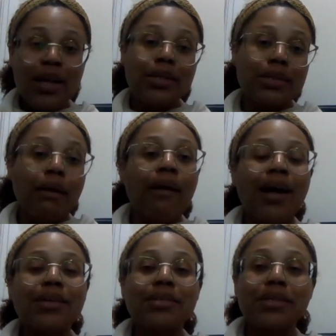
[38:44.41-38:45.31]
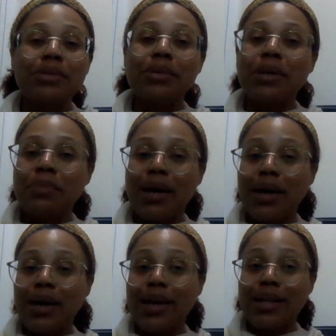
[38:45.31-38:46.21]
So I'll see you in
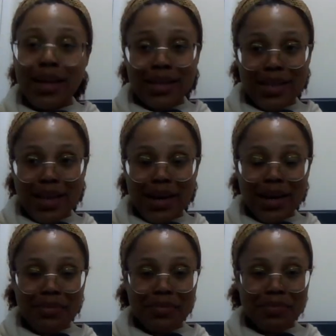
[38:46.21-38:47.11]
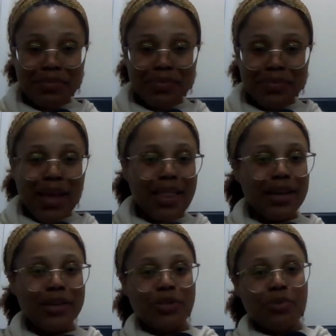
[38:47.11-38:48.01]
my next live.
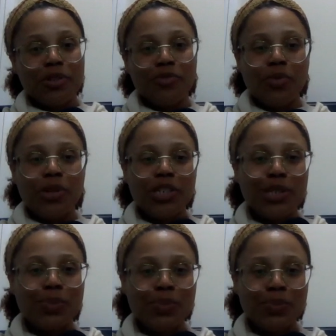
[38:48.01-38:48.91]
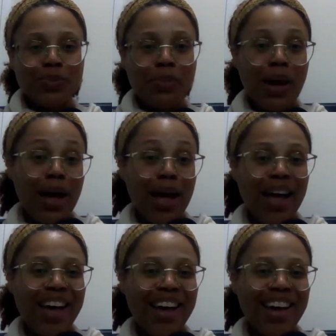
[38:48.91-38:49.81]
Thank you so much for watching.
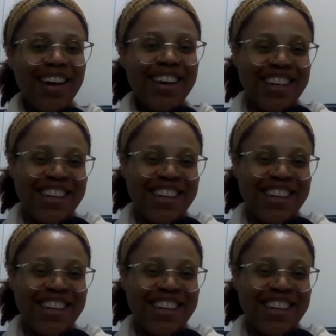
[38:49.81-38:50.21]
Bye.